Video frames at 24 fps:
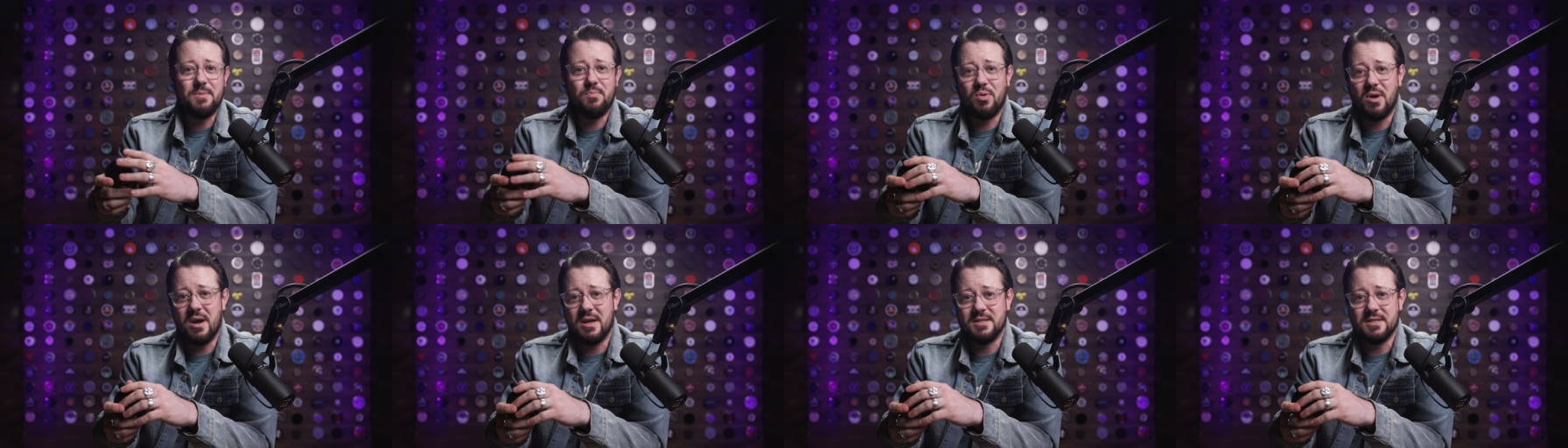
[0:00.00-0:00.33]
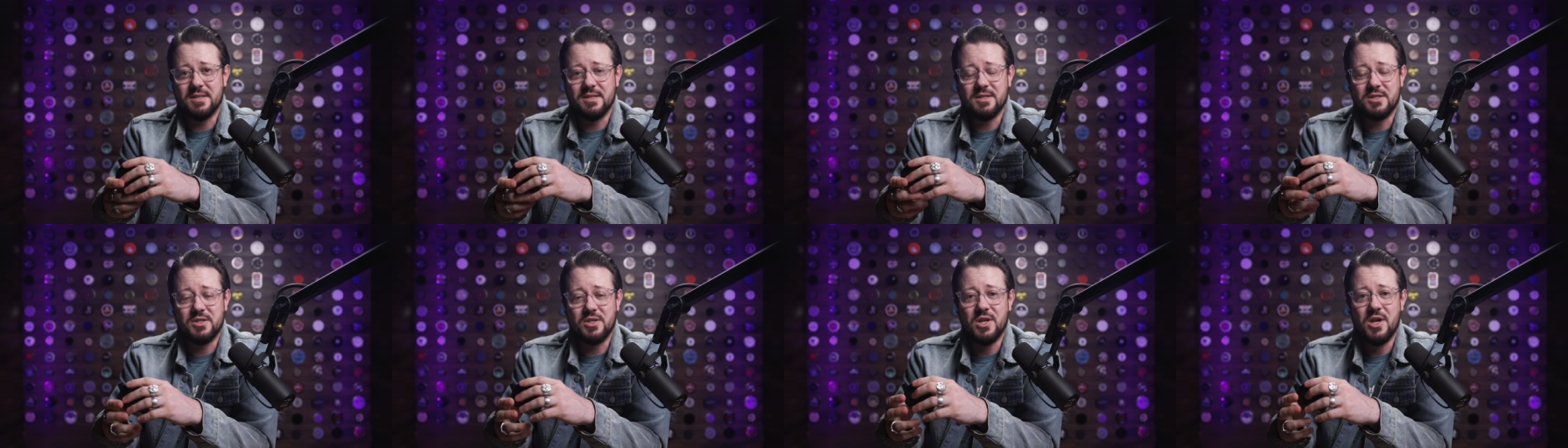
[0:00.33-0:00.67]

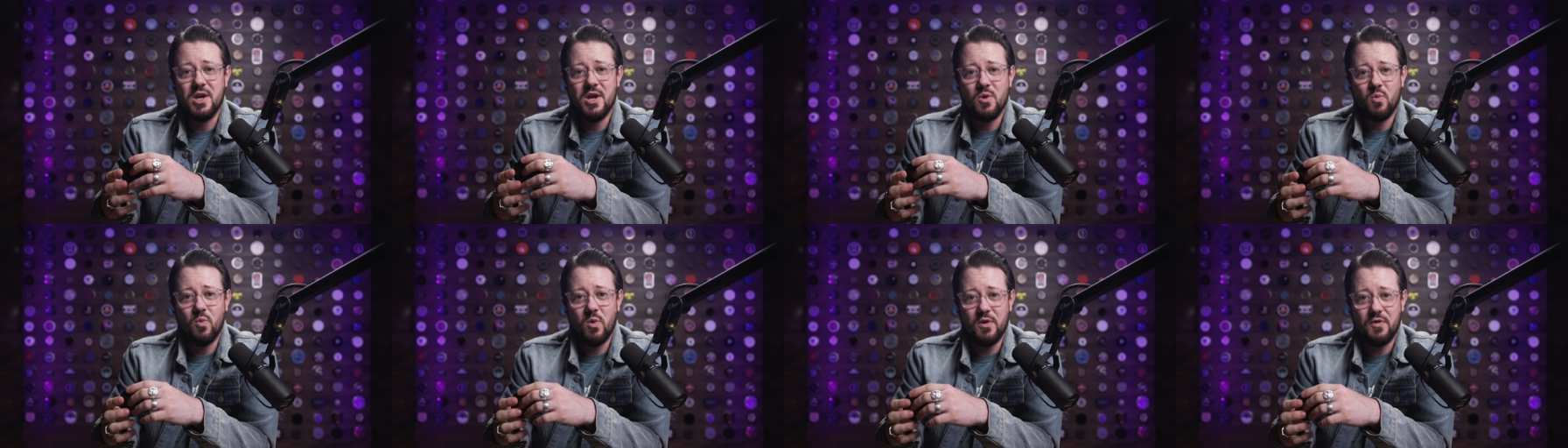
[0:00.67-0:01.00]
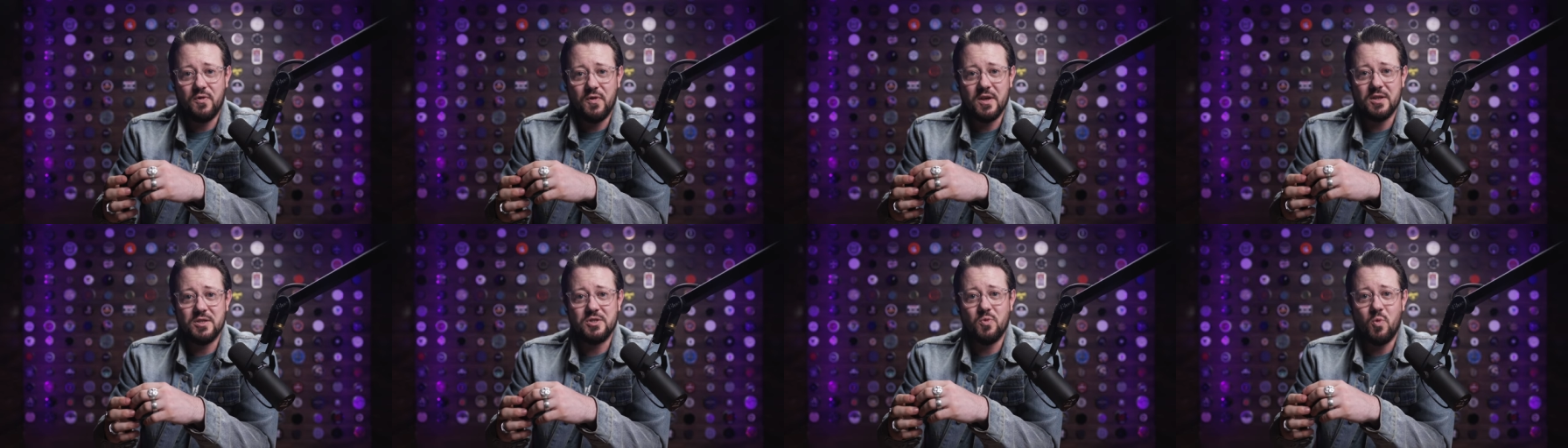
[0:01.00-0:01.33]
presence with
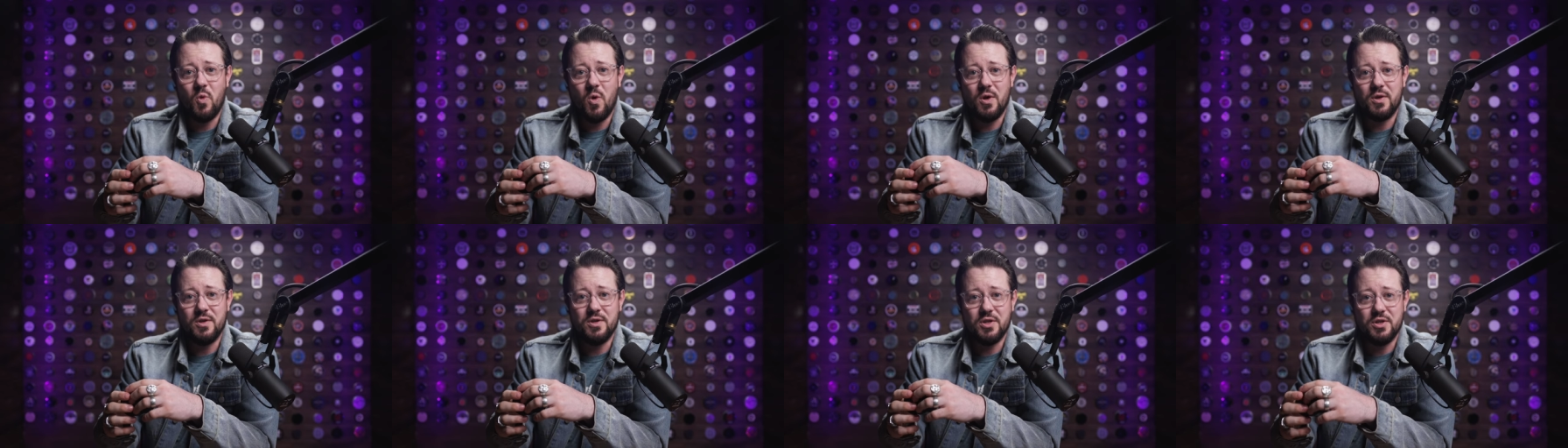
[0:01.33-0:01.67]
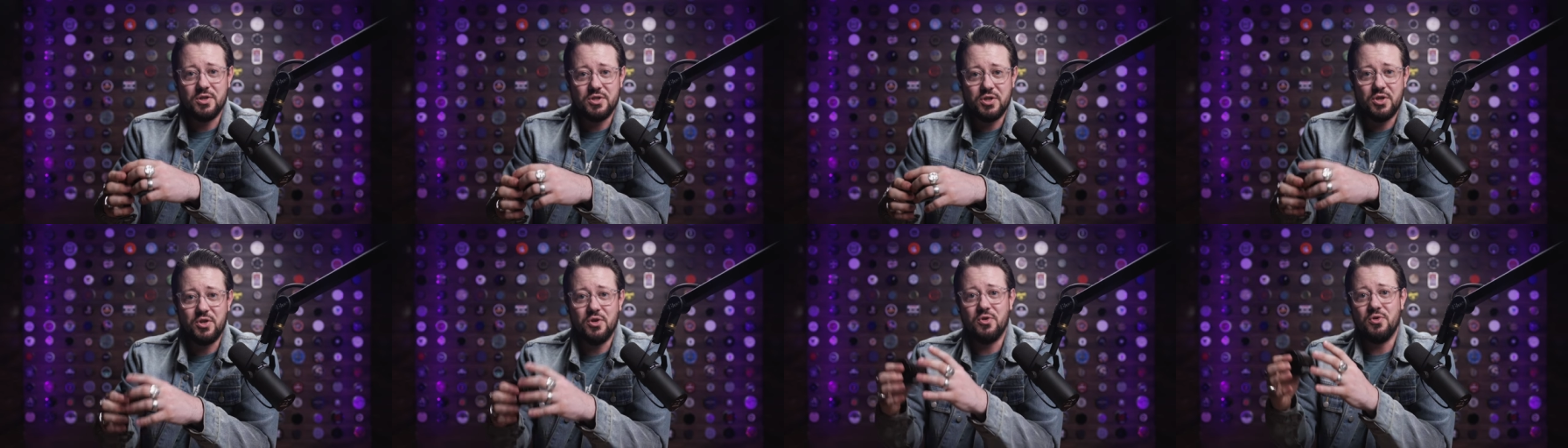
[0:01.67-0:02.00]
this one,
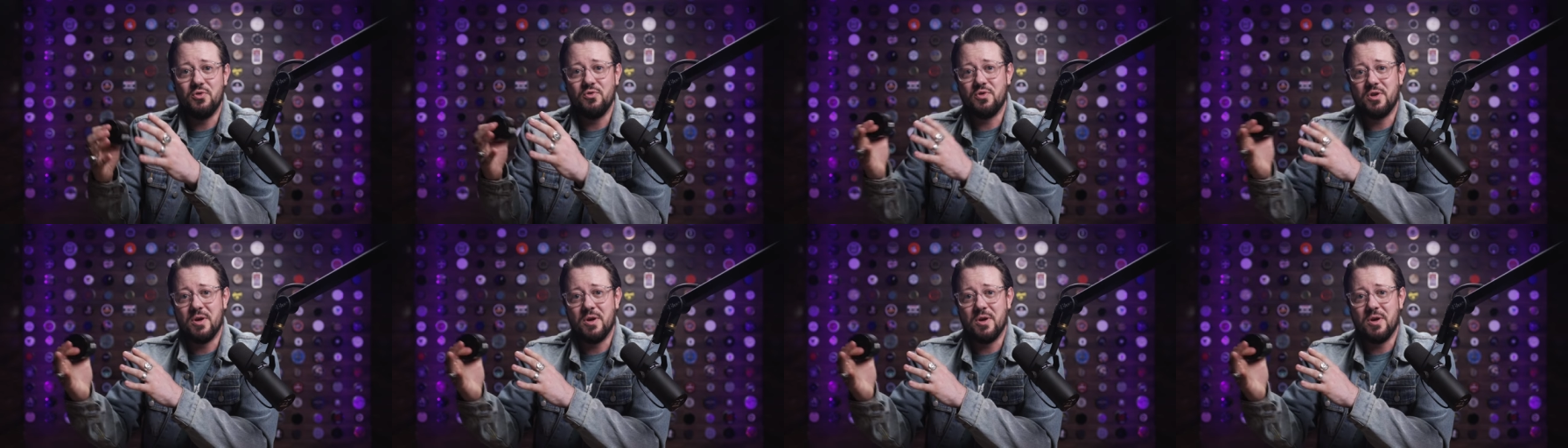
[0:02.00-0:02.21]
too,